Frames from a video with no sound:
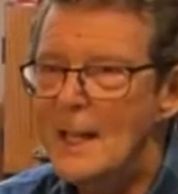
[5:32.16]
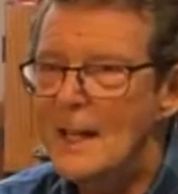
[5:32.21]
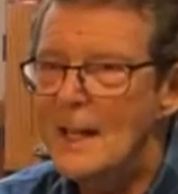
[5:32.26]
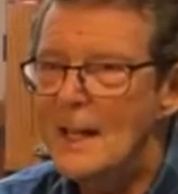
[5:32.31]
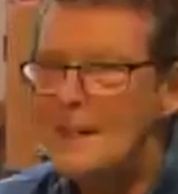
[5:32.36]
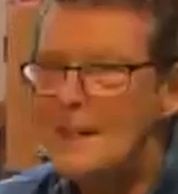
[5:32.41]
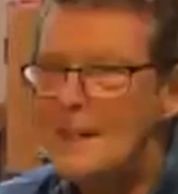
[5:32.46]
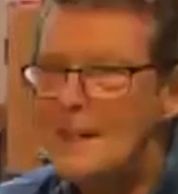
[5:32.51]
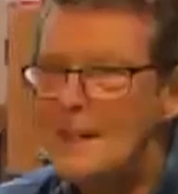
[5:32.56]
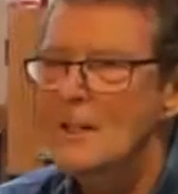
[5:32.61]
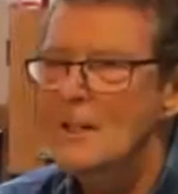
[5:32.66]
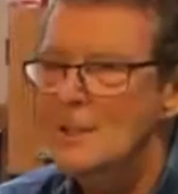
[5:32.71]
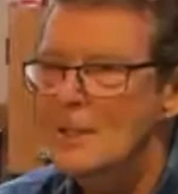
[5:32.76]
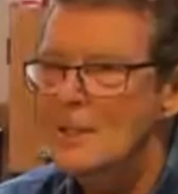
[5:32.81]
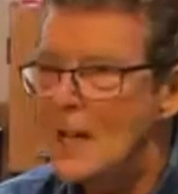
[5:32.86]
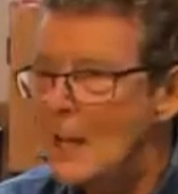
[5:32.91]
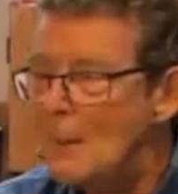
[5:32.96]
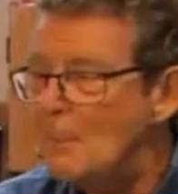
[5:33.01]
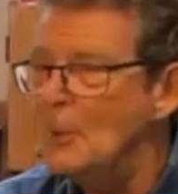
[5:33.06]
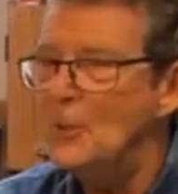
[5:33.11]
that a
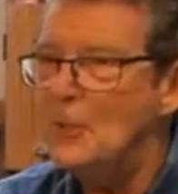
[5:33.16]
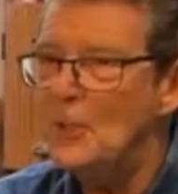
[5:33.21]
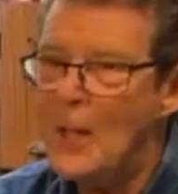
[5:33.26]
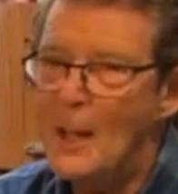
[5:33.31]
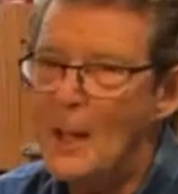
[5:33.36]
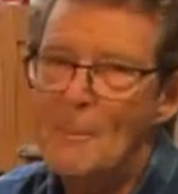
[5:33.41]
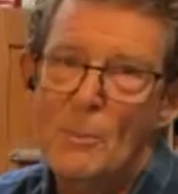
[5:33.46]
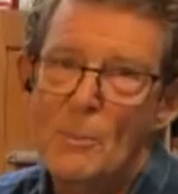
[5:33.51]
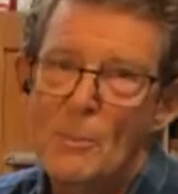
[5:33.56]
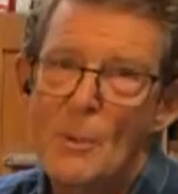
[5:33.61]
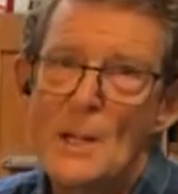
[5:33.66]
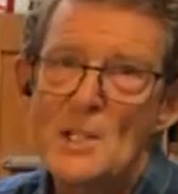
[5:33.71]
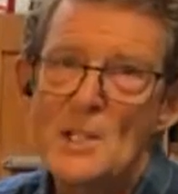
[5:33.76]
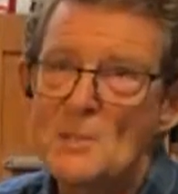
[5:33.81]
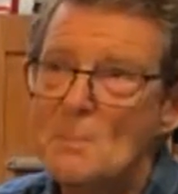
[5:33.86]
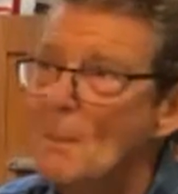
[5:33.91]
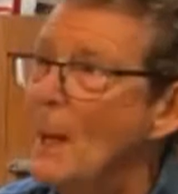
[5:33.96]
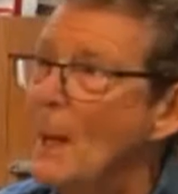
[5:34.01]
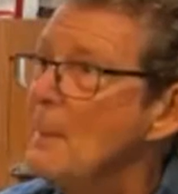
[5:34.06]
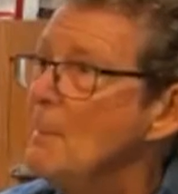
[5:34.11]
tabletop
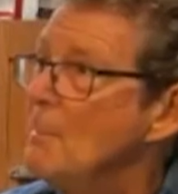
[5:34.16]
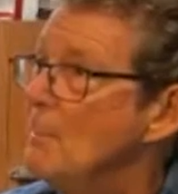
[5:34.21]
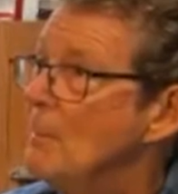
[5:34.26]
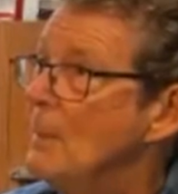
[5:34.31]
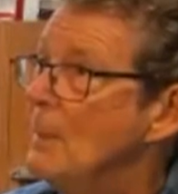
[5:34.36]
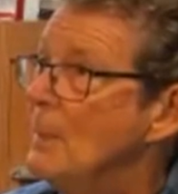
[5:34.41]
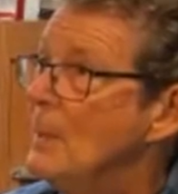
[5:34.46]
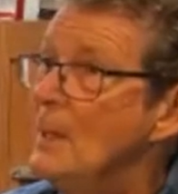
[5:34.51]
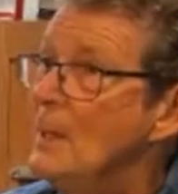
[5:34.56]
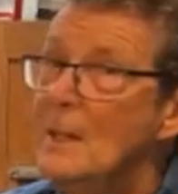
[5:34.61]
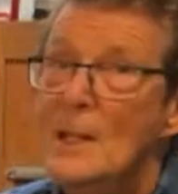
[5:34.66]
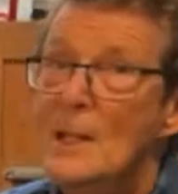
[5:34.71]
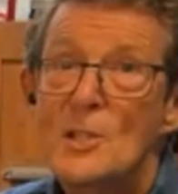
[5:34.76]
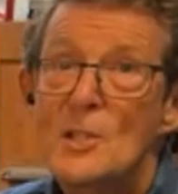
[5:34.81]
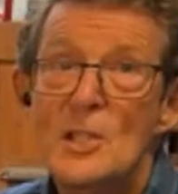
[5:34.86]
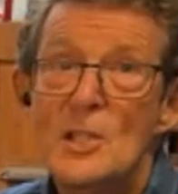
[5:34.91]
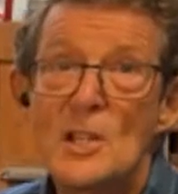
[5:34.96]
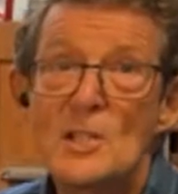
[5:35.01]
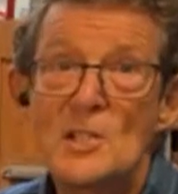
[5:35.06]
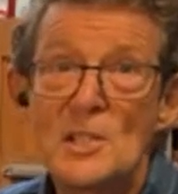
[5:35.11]
press might
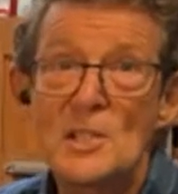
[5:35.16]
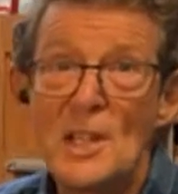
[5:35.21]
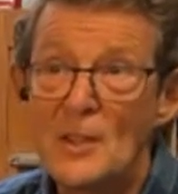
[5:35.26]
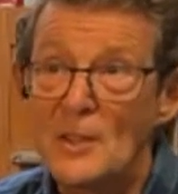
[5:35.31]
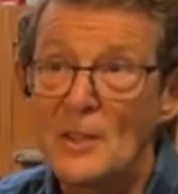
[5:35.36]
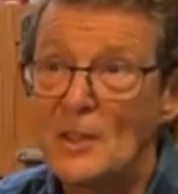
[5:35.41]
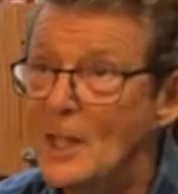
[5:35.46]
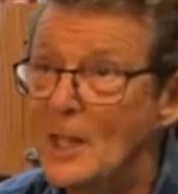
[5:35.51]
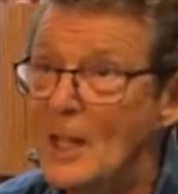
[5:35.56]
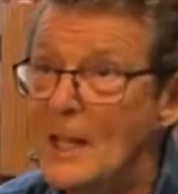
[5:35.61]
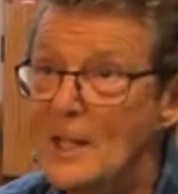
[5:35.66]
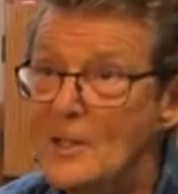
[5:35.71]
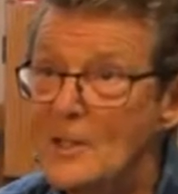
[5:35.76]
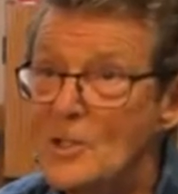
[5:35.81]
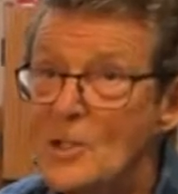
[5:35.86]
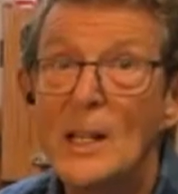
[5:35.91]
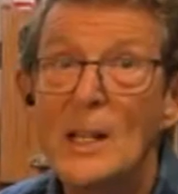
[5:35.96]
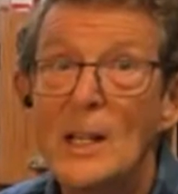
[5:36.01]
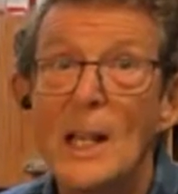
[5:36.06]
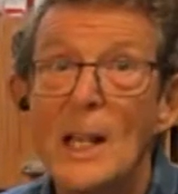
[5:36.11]
be just a
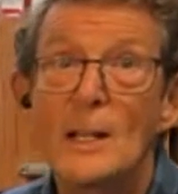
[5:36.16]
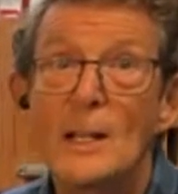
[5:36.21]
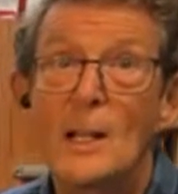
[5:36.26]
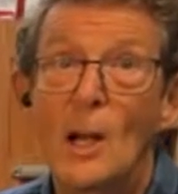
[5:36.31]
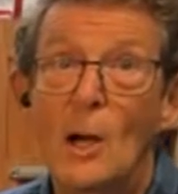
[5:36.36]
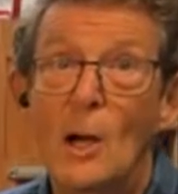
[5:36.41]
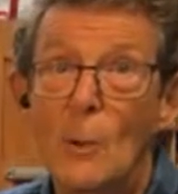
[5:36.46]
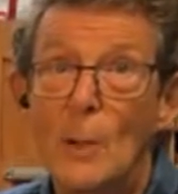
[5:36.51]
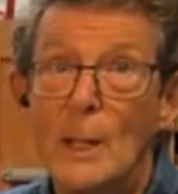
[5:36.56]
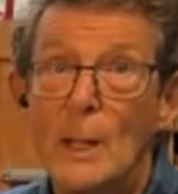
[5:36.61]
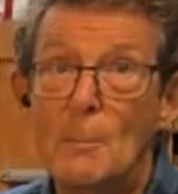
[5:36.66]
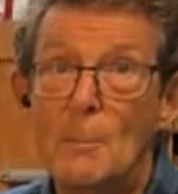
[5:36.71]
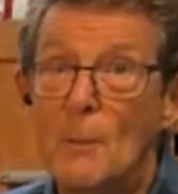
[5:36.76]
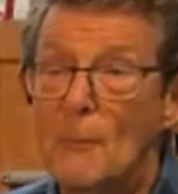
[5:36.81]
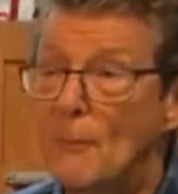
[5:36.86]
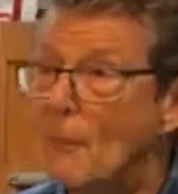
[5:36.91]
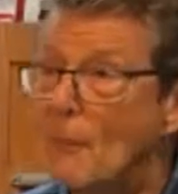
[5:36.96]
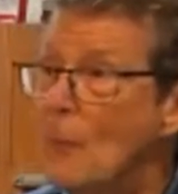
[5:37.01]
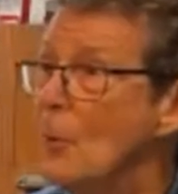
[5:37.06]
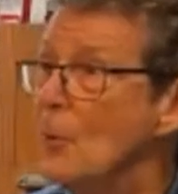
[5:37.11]
thing to get
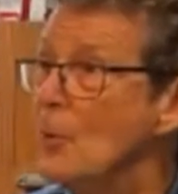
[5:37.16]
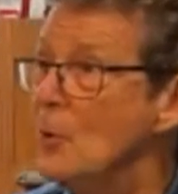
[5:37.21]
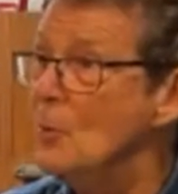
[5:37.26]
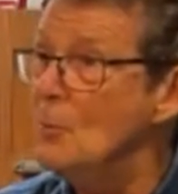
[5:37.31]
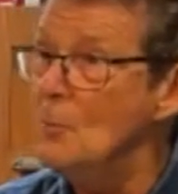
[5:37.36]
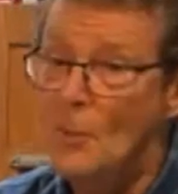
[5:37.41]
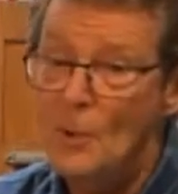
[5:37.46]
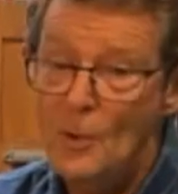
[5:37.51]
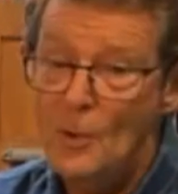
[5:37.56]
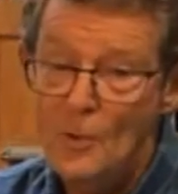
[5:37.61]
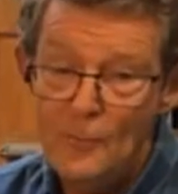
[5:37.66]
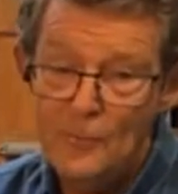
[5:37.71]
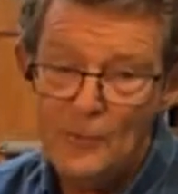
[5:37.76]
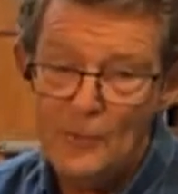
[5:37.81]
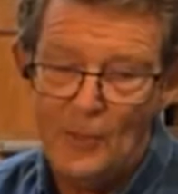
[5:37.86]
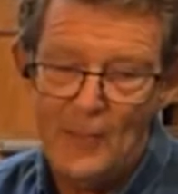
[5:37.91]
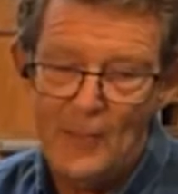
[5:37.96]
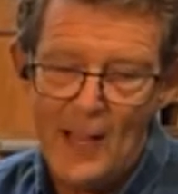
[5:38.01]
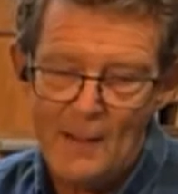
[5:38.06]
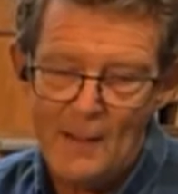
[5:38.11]
going before you
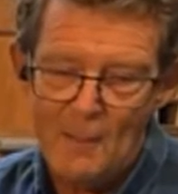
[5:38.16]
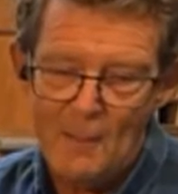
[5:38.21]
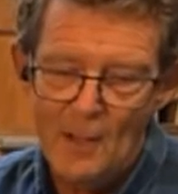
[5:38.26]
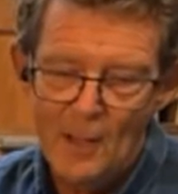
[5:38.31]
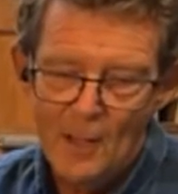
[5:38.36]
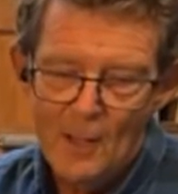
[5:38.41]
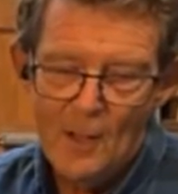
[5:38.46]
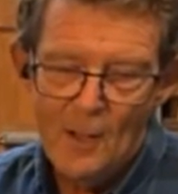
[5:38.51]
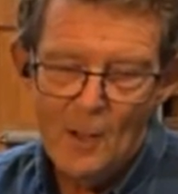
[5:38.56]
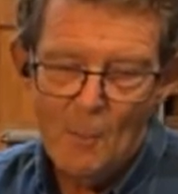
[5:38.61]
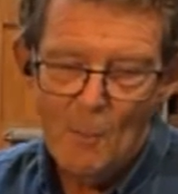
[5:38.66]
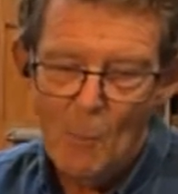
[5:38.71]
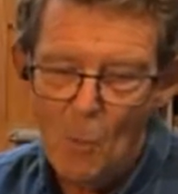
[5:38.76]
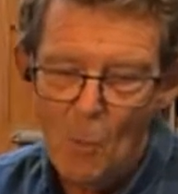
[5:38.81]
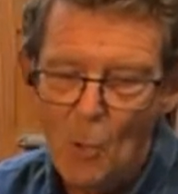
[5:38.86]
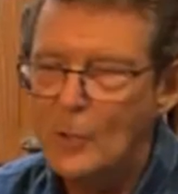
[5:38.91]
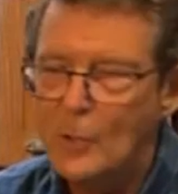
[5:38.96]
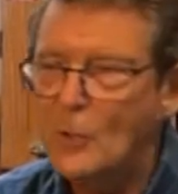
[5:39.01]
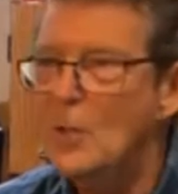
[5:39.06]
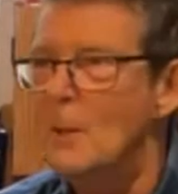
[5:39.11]
move to that
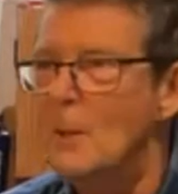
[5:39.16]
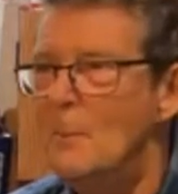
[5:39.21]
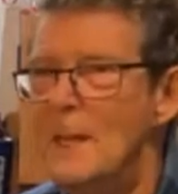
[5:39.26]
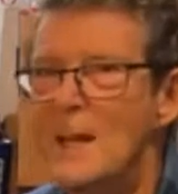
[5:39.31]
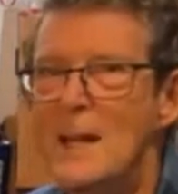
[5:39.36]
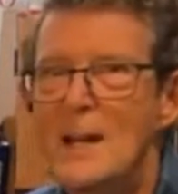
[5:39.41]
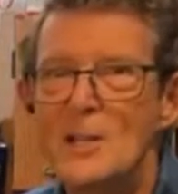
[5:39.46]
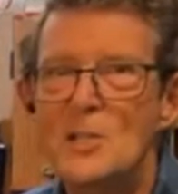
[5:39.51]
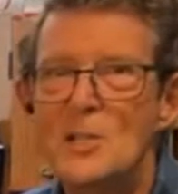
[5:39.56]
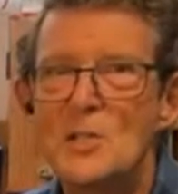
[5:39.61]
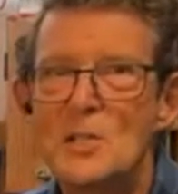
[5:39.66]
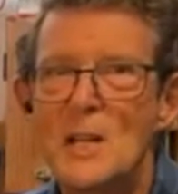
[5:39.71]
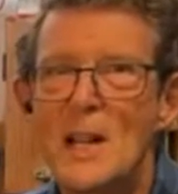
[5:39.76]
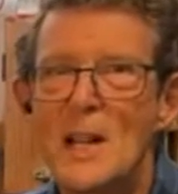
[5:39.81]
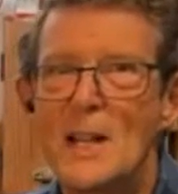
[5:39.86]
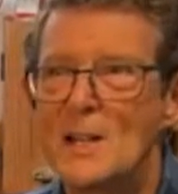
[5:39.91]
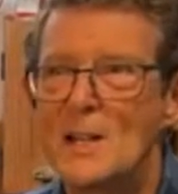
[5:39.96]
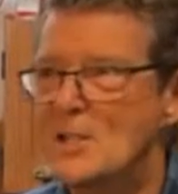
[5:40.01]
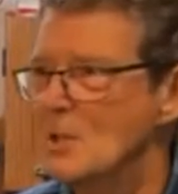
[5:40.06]
more committed